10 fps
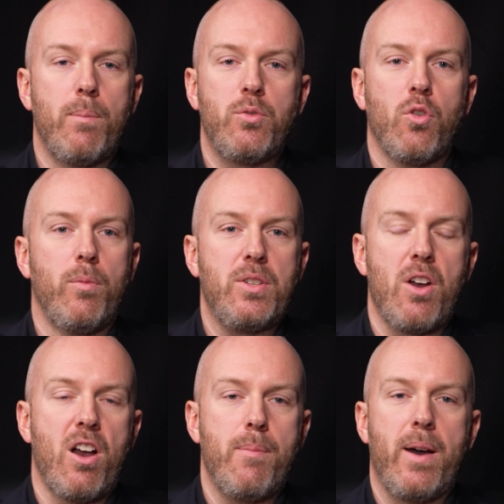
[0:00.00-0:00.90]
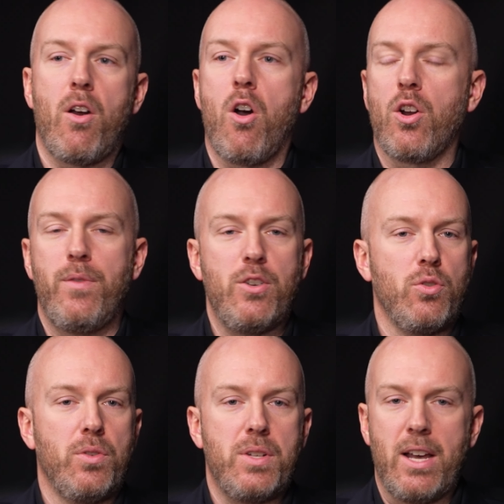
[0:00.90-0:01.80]
I'm sure we'll be talking about
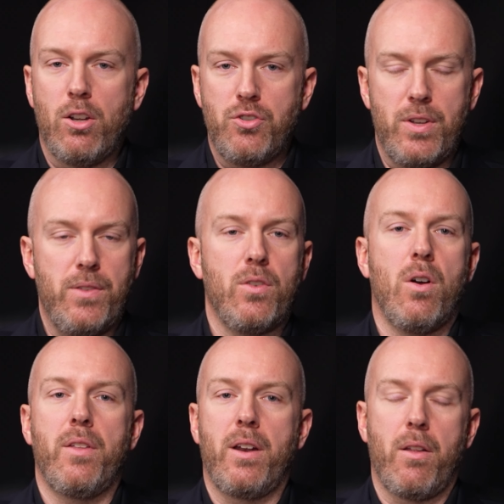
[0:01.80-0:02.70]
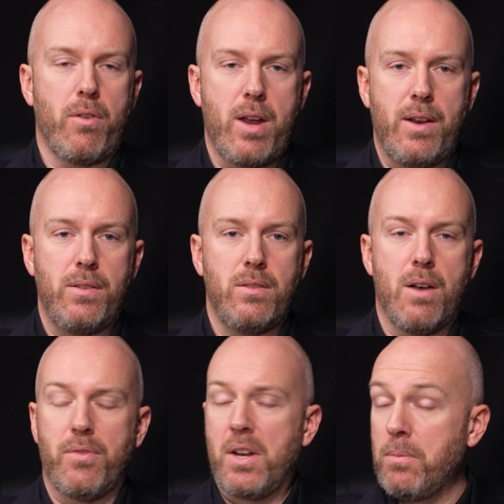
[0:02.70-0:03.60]
artificial intelligence and all that other kind of
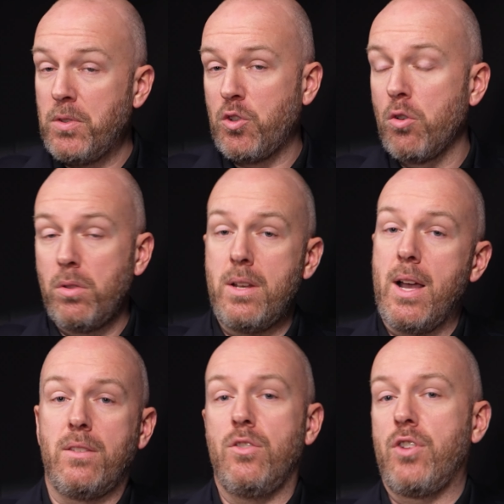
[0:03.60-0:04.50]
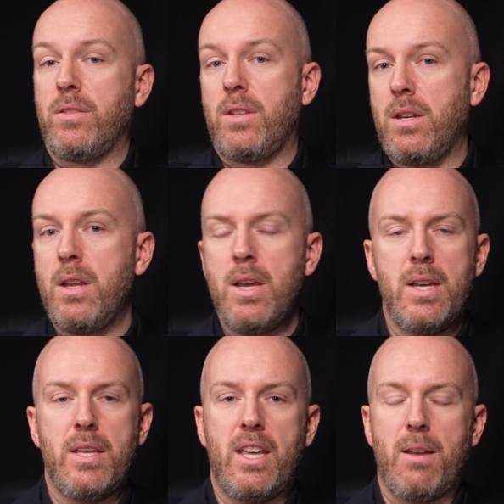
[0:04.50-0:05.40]
stuff. And I'm certainly not suggesting
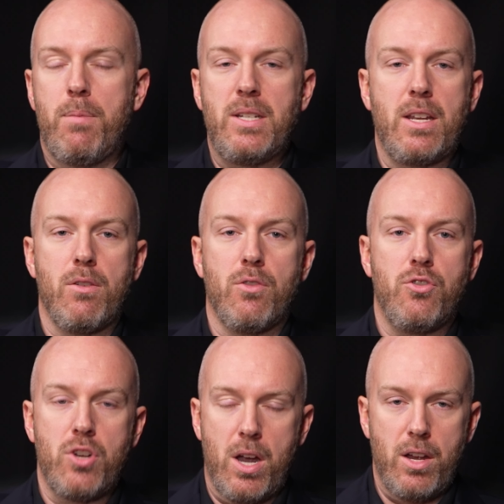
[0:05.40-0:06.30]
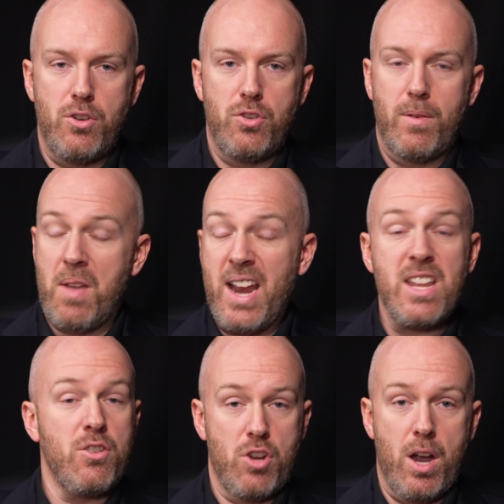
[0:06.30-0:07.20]
that a particular judge,
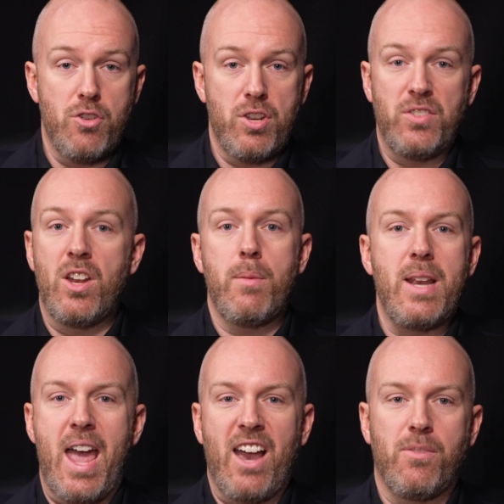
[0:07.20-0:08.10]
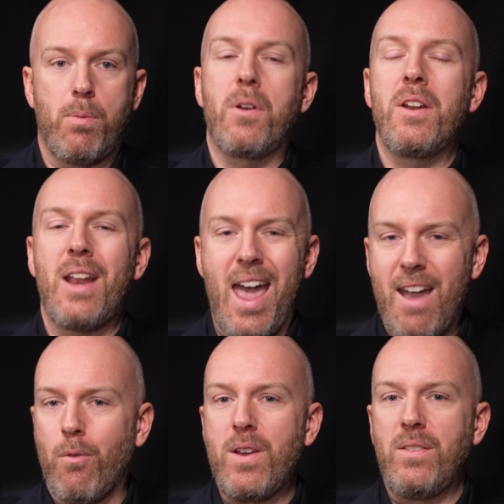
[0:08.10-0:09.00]
any judge, is going to be an expert in
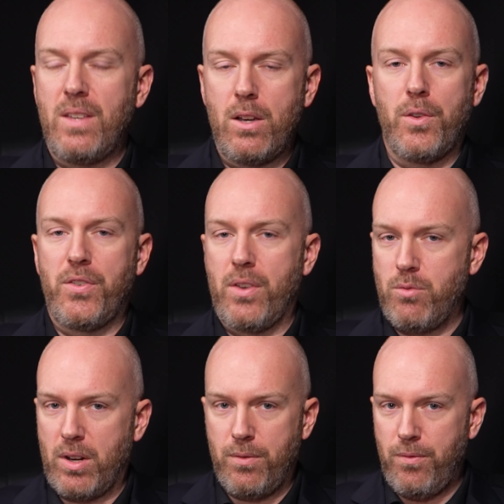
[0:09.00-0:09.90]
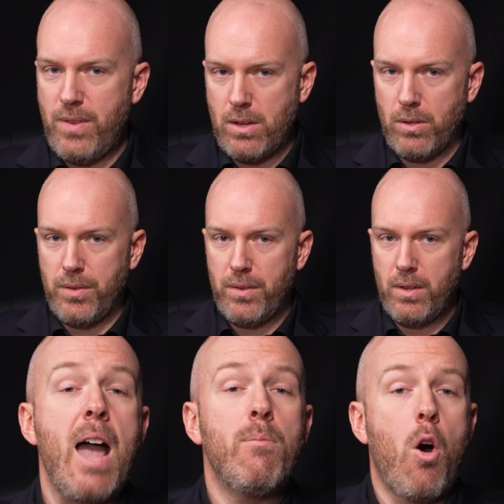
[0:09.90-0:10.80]
every single subject field.
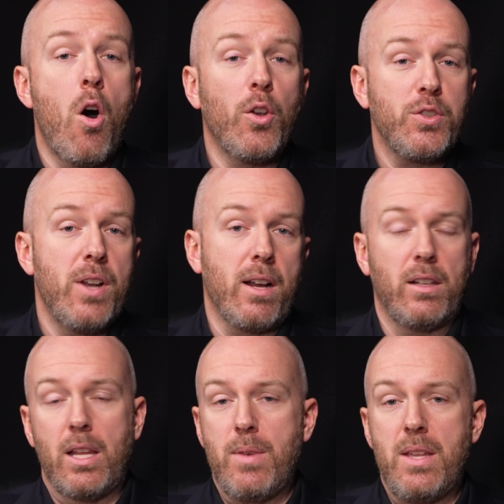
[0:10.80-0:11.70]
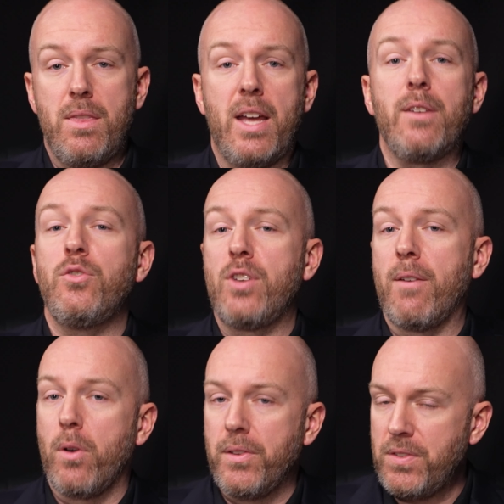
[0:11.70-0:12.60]
I'm also not claiming that if
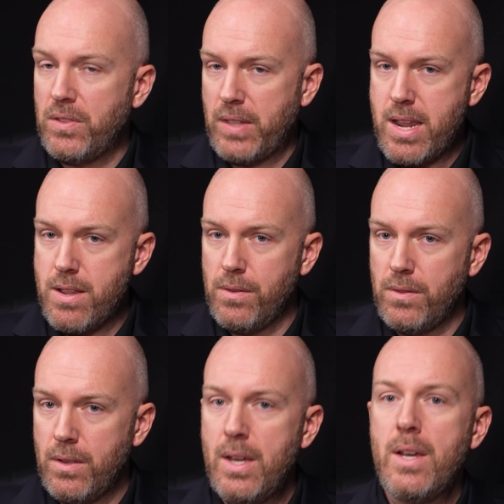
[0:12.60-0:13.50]
Chevron stands,